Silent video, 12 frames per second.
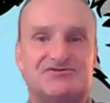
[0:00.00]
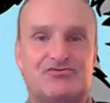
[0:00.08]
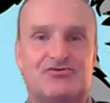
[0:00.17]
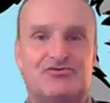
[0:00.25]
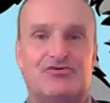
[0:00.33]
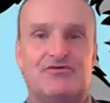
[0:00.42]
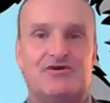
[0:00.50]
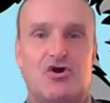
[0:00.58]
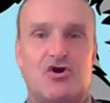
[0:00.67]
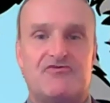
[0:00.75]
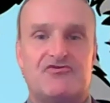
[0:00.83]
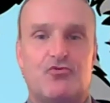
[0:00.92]
School,
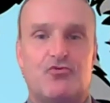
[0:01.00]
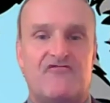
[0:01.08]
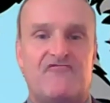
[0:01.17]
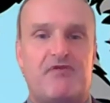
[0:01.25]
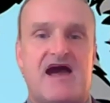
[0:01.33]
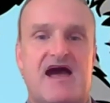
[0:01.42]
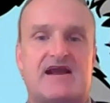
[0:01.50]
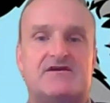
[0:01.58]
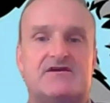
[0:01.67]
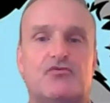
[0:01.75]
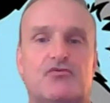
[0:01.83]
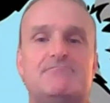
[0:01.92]
home of the Wolf Pack,
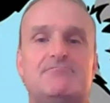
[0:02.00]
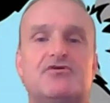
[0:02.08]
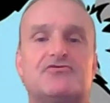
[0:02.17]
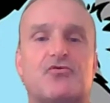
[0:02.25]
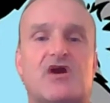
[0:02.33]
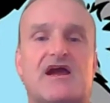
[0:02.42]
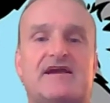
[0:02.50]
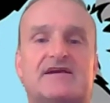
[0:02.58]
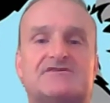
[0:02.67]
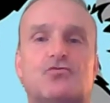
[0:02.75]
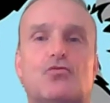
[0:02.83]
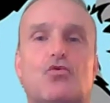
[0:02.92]
we build
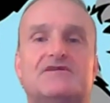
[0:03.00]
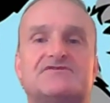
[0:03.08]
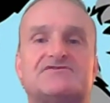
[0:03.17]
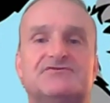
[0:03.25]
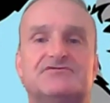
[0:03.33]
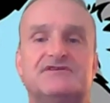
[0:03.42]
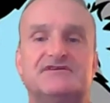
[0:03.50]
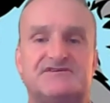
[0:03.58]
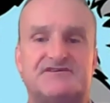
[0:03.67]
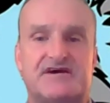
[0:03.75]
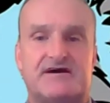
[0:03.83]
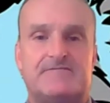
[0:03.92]
ranks one student at a
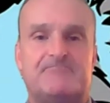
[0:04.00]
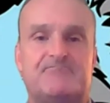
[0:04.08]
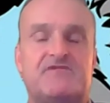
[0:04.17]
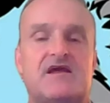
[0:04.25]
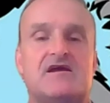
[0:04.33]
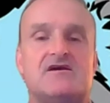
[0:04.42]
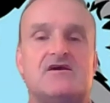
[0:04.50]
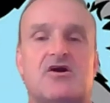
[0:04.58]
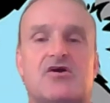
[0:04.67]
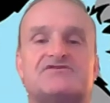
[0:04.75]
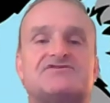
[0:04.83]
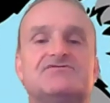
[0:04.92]
time.
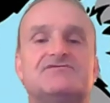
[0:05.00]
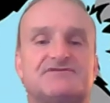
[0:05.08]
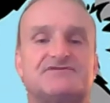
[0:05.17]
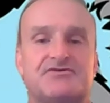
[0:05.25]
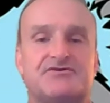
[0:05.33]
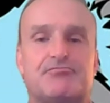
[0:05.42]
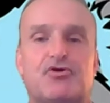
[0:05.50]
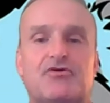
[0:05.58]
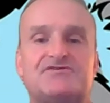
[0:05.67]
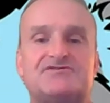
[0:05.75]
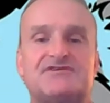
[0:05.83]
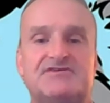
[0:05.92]
Our student-centered
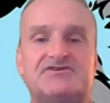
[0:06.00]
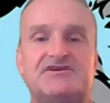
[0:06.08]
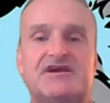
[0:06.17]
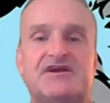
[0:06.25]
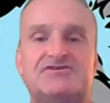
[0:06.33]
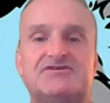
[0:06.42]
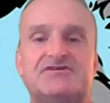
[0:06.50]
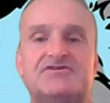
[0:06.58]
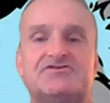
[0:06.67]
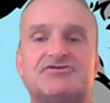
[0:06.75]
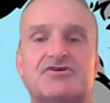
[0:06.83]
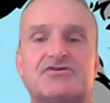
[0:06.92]
approach to education
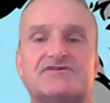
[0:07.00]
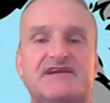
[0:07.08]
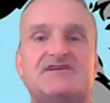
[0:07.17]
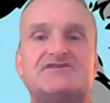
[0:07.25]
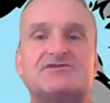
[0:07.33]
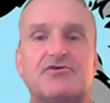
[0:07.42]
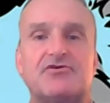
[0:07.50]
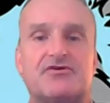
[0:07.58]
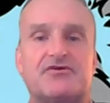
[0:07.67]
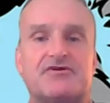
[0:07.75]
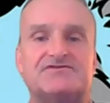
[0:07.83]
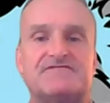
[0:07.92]
ensures each
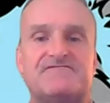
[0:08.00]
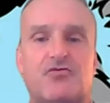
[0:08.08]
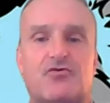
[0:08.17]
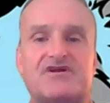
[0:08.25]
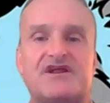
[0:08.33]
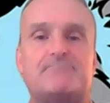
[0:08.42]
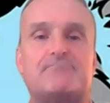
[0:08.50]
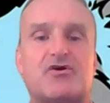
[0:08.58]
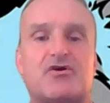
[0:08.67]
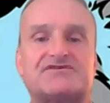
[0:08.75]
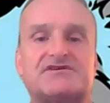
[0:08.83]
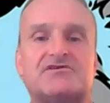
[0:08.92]
learner is afforded a
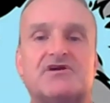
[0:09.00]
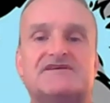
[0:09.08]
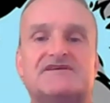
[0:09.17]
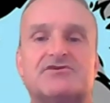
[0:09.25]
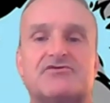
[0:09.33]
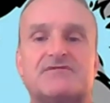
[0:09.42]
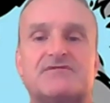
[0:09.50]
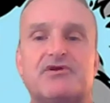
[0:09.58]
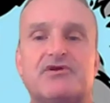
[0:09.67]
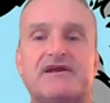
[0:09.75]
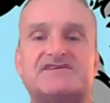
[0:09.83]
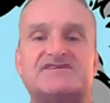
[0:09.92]
personalized learning
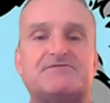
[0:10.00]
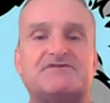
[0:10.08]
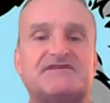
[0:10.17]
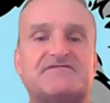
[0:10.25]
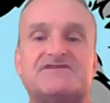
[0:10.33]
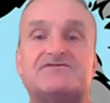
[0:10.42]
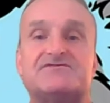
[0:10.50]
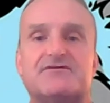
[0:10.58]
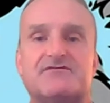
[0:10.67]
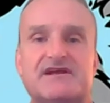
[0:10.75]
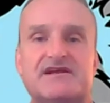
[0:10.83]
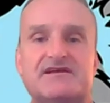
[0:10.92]
plan specific to their
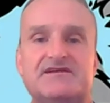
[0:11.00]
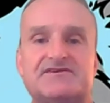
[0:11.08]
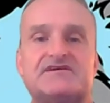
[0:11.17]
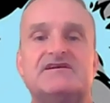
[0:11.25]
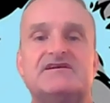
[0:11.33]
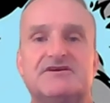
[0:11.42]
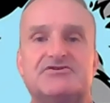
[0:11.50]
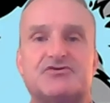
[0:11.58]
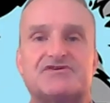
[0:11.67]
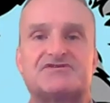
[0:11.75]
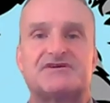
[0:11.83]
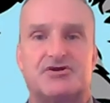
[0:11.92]
needs,
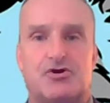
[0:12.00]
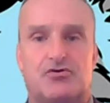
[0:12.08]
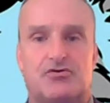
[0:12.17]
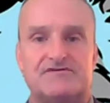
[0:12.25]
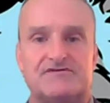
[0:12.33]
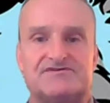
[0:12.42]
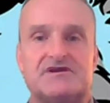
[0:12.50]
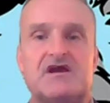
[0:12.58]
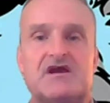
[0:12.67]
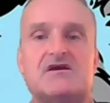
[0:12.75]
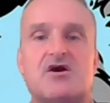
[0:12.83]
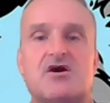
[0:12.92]
interests, and goals.
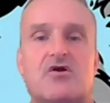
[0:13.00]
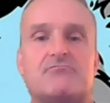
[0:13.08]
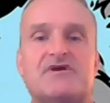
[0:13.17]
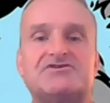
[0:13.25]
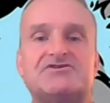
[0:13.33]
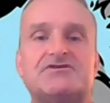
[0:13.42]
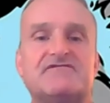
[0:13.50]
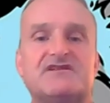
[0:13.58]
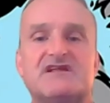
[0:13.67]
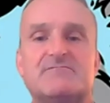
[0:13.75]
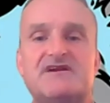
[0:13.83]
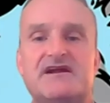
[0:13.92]
Our mission of
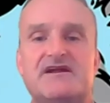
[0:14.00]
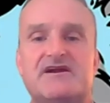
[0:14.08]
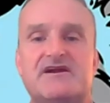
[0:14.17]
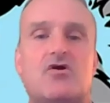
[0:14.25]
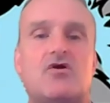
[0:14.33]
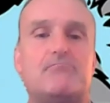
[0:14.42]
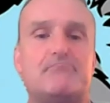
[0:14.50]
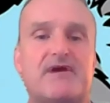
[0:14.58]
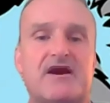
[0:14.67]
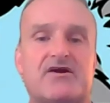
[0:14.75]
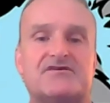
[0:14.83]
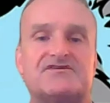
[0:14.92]
eliminating all
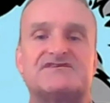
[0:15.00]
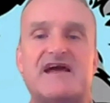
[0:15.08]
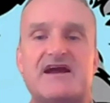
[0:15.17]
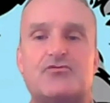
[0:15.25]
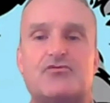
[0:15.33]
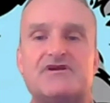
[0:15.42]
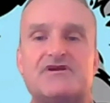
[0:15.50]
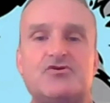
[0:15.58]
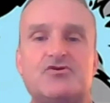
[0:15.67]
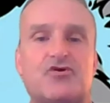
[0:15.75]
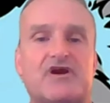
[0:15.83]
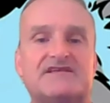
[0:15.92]
barriers to equity
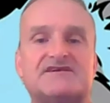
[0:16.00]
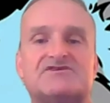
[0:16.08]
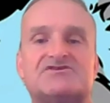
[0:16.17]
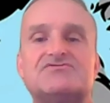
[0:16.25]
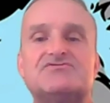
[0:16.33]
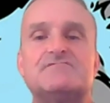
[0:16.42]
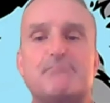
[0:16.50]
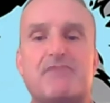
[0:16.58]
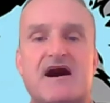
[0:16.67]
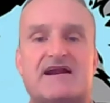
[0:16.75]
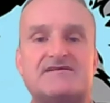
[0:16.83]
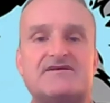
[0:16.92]
creates a student
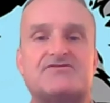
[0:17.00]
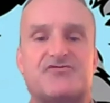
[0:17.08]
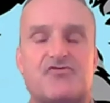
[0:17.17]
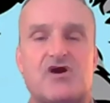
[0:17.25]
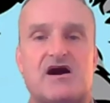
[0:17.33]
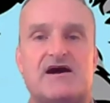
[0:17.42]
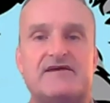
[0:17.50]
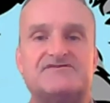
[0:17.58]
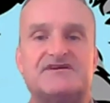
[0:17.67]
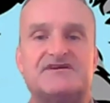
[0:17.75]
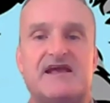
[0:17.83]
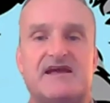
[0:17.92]
body that
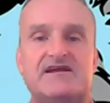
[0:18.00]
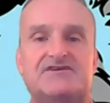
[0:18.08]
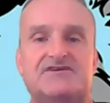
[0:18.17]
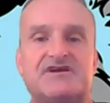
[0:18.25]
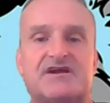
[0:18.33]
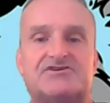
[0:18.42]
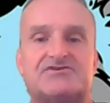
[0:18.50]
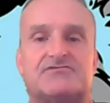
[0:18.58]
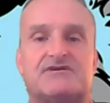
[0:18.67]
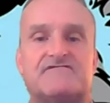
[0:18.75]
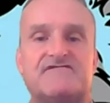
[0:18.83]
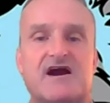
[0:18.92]
thrives in any
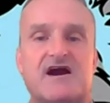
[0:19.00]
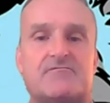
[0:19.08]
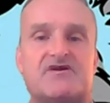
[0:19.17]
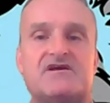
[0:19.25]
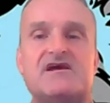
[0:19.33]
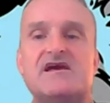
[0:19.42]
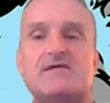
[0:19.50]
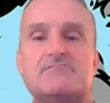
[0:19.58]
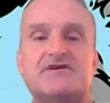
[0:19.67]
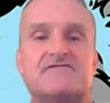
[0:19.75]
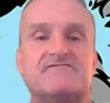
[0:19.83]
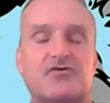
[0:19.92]
educational environment,
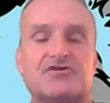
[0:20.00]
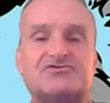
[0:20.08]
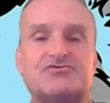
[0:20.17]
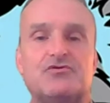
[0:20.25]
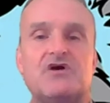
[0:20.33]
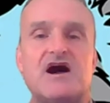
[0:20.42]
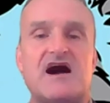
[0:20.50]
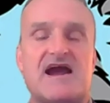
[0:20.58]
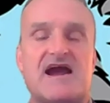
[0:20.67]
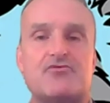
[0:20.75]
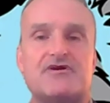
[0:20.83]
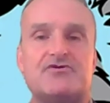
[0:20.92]
be it virtual,
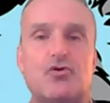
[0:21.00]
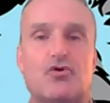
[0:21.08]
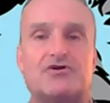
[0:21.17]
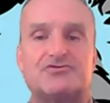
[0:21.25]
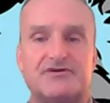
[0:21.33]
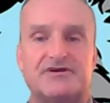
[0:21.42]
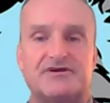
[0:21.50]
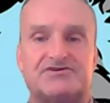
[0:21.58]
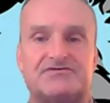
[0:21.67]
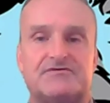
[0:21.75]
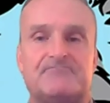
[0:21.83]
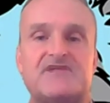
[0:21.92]
hybrid, or
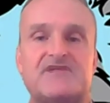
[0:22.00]
traditional.